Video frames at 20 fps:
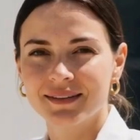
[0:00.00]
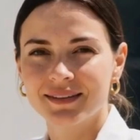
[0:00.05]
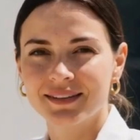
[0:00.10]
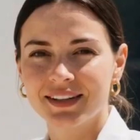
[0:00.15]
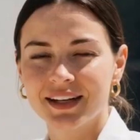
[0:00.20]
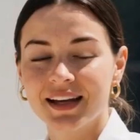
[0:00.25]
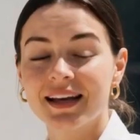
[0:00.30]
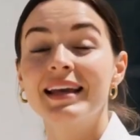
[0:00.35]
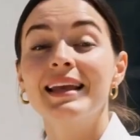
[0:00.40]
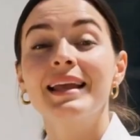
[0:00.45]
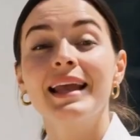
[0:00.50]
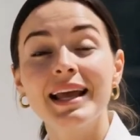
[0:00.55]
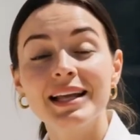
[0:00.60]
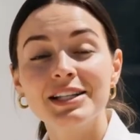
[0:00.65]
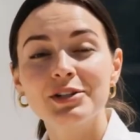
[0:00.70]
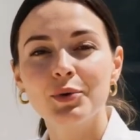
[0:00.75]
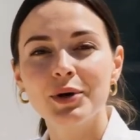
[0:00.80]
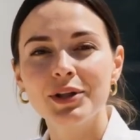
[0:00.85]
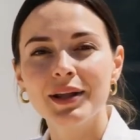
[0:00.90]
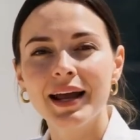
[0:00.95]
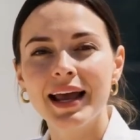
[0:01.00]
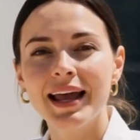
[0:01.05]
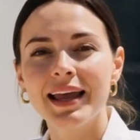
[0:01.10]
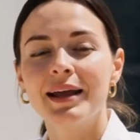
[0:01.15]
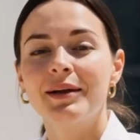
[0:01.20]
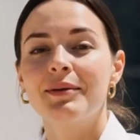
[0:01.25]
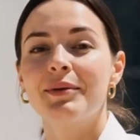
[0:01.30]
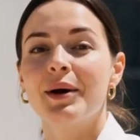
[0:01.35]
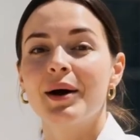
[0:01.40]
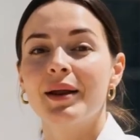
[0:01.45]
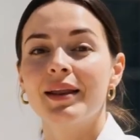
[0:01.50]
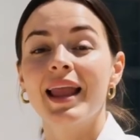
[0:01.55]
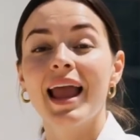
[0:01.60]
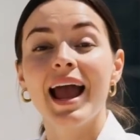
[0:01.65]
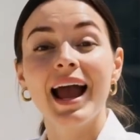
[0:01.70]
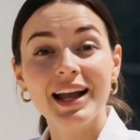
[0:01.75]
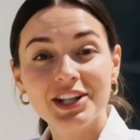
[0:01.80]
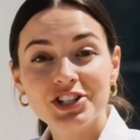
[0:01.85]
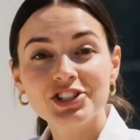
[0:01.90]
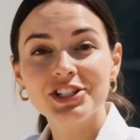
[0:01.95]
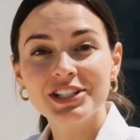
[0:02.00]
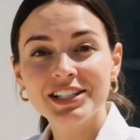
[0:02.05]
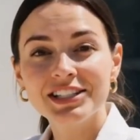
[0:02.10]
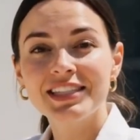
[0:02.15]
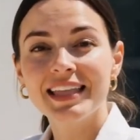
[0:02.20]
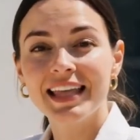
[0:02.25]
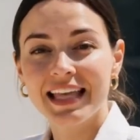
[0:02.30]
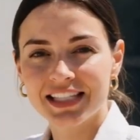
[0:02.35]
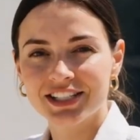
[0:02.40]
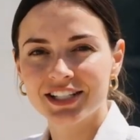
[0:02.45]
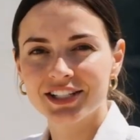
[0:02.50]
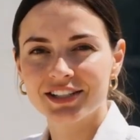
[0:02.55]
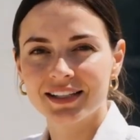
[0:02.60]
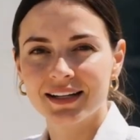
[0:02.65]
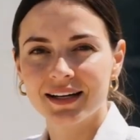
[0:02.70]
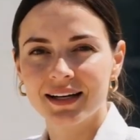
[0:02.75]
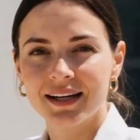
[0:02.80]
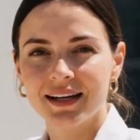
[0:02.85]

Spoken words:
They'll assess whether any further action is needed.